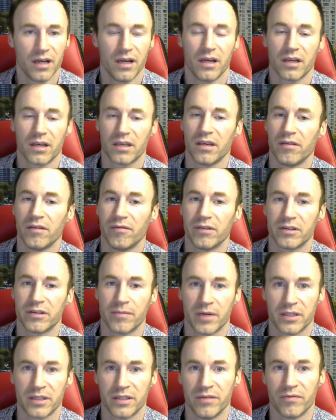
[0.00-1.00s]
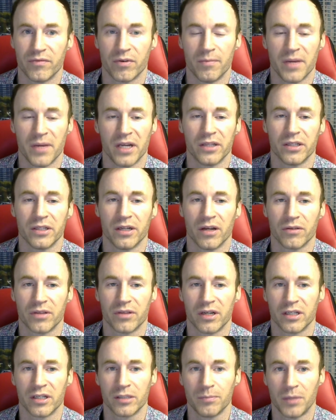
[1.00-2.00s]
give as much information out
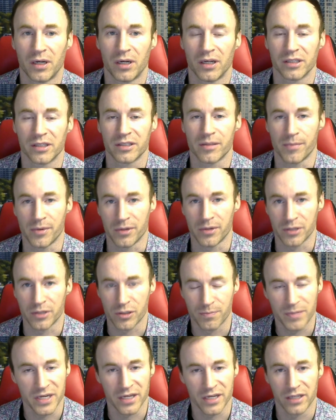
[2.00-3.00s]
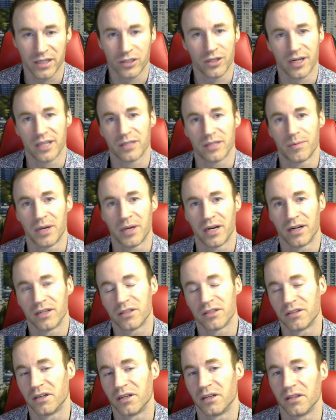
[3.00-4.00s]
there as possible. Being
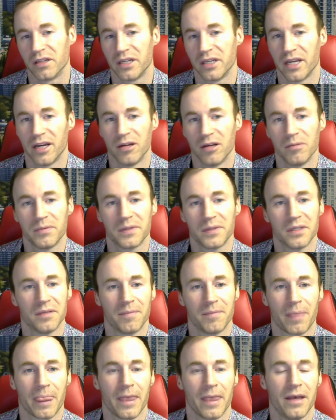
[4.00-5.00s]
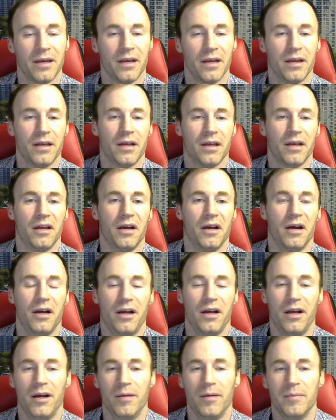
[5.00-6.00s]
transparent certainly helps.
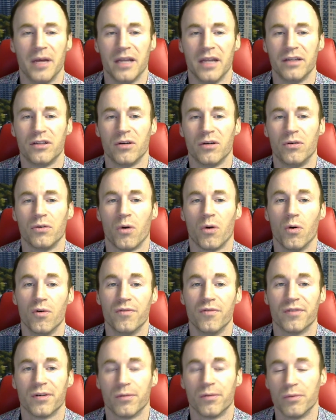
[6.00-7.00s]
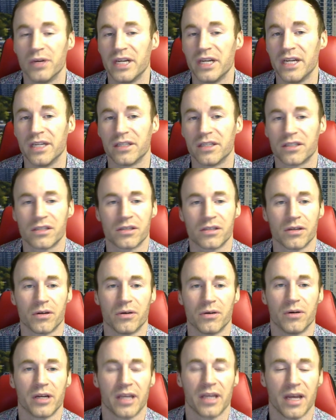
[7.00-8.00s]
And don't overreach.
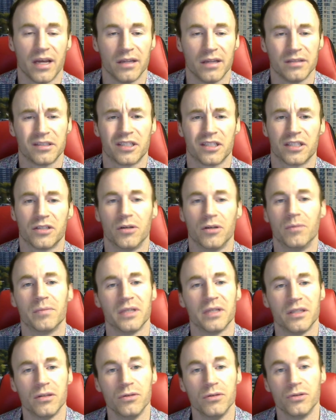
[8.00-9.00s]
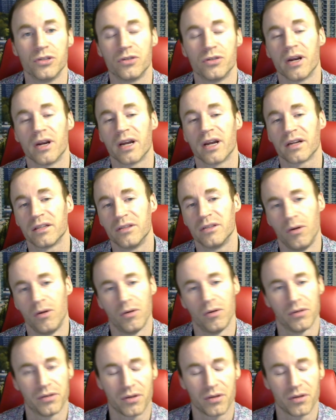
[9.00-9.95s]
So again, just don't be too strict. Don't